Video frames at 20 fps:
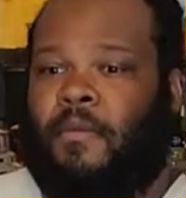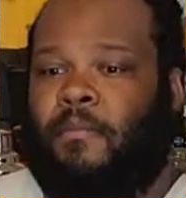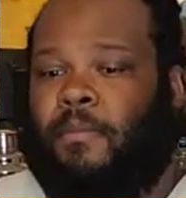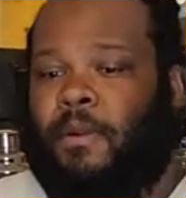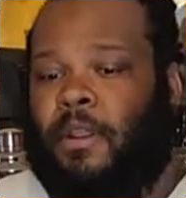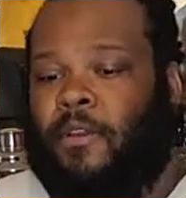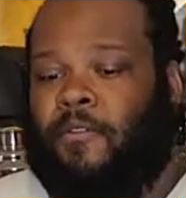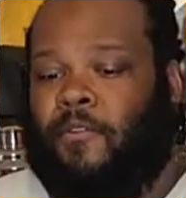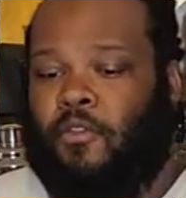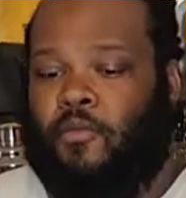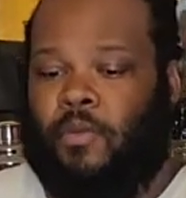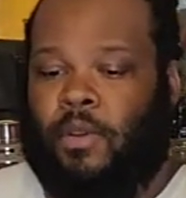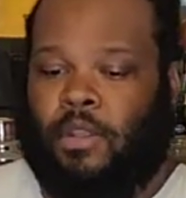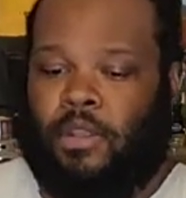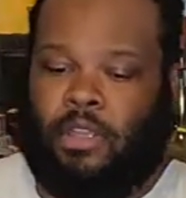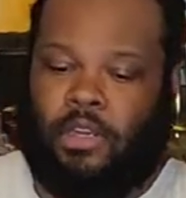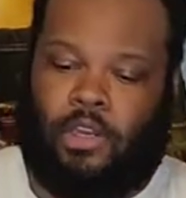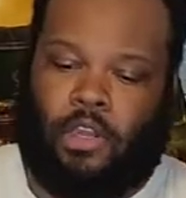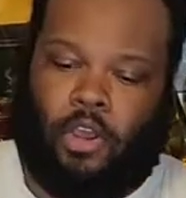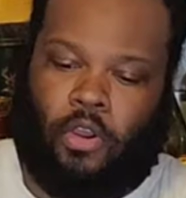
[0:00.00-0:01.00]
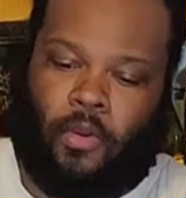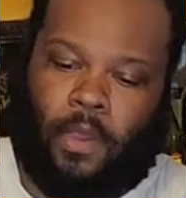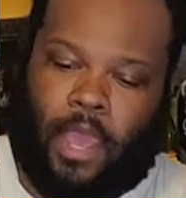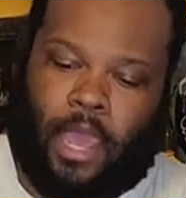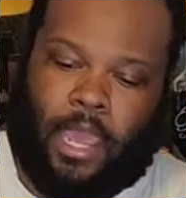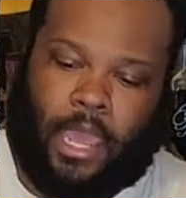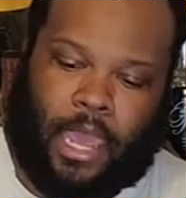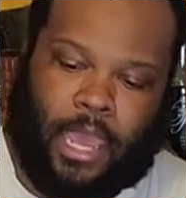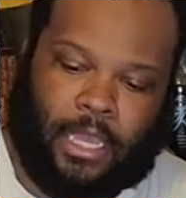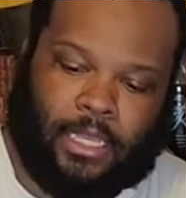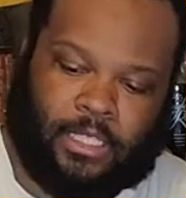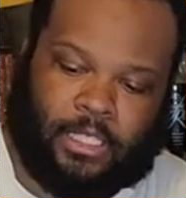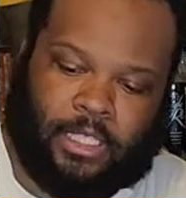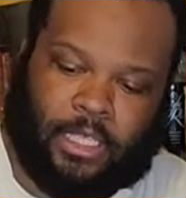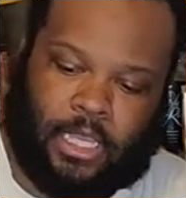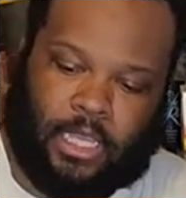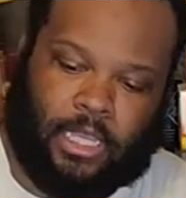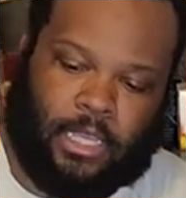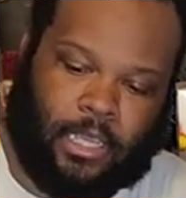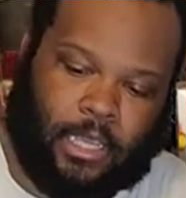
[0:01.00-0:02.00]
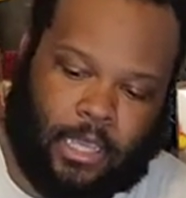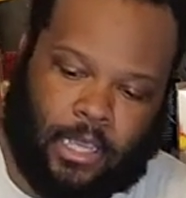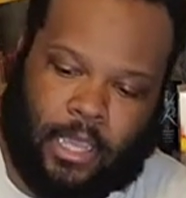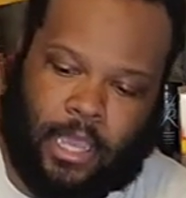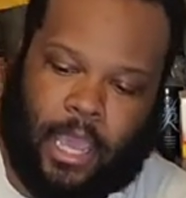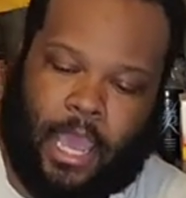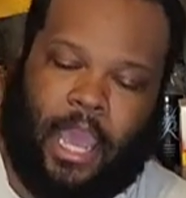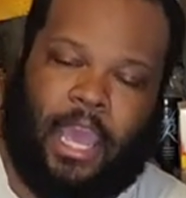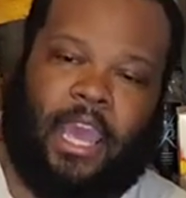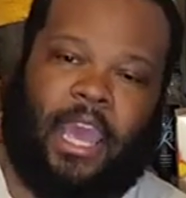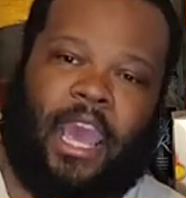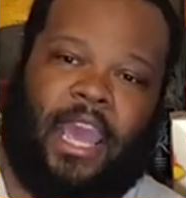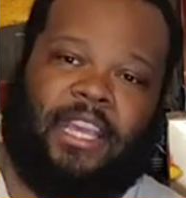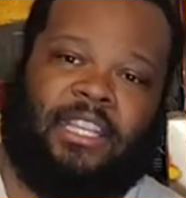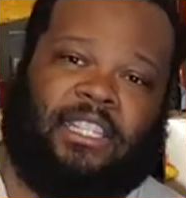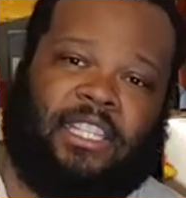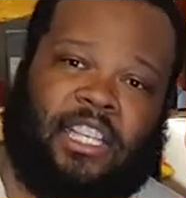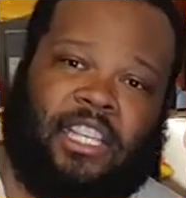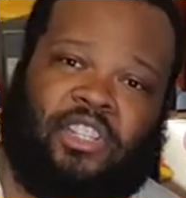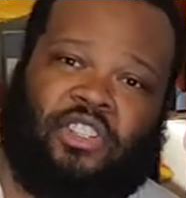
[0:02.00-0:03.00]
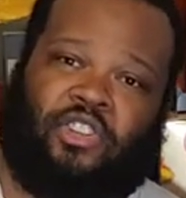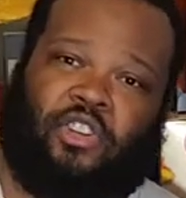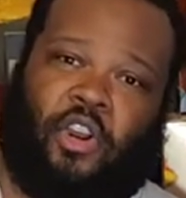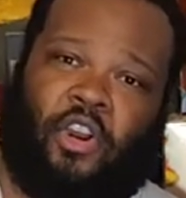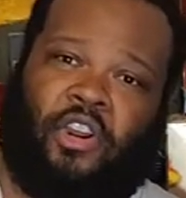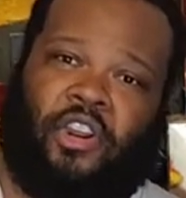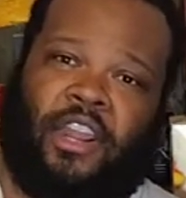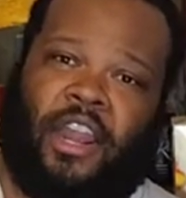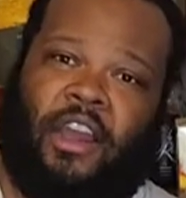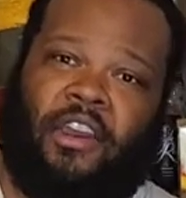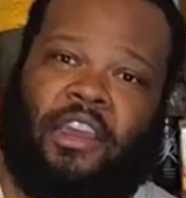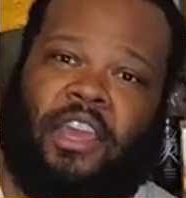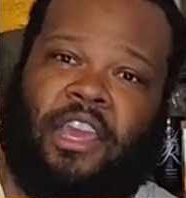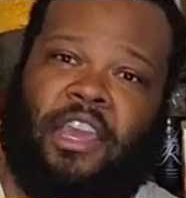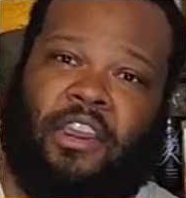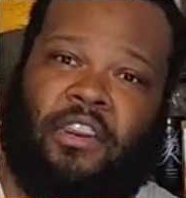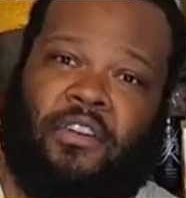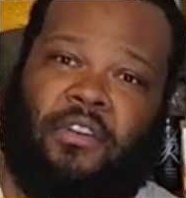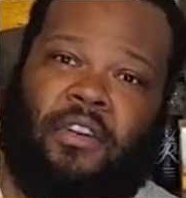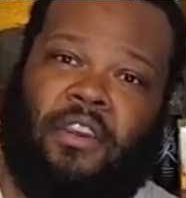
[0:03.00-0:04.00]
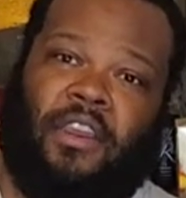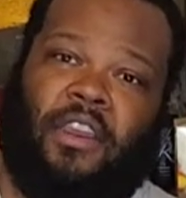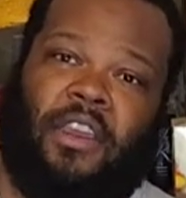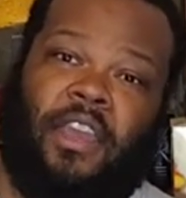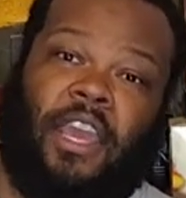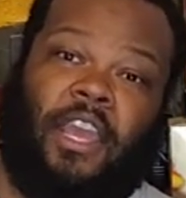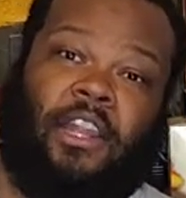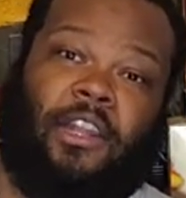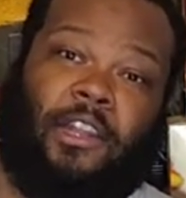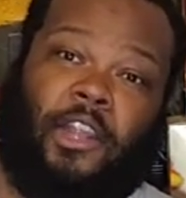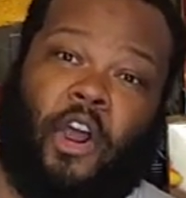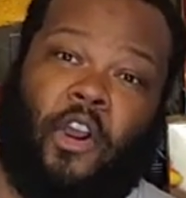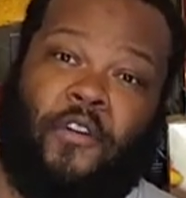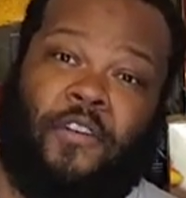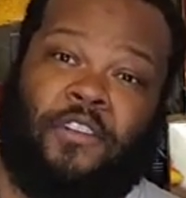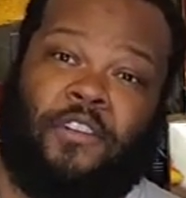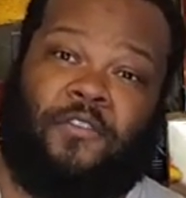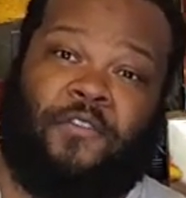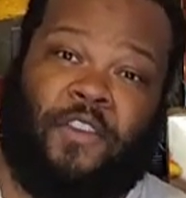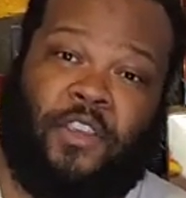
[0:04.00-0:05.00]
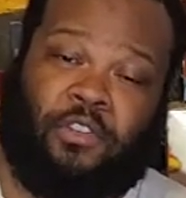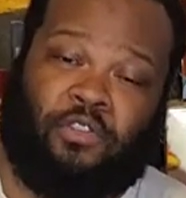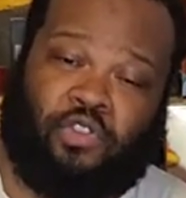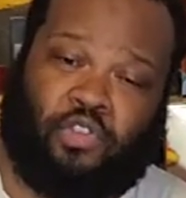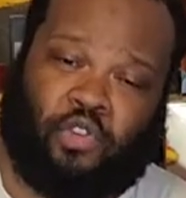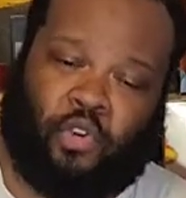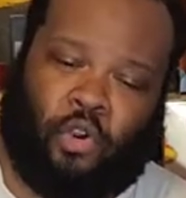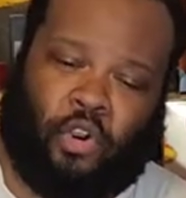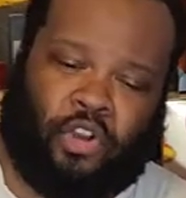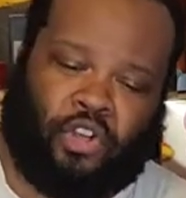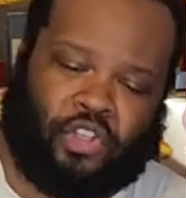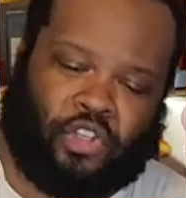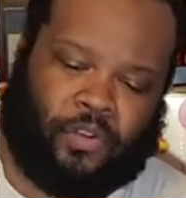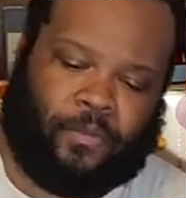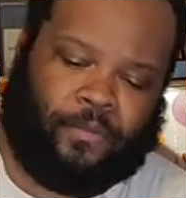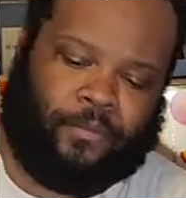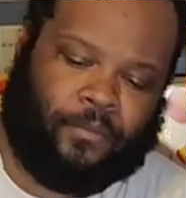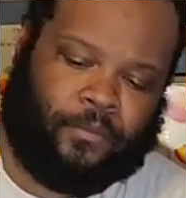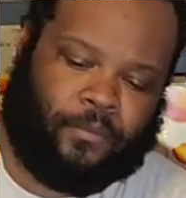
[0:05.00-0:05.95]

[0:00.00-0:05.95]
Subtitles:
But if you really know AAC, AAC started out here in Lawrenceville, Georgia.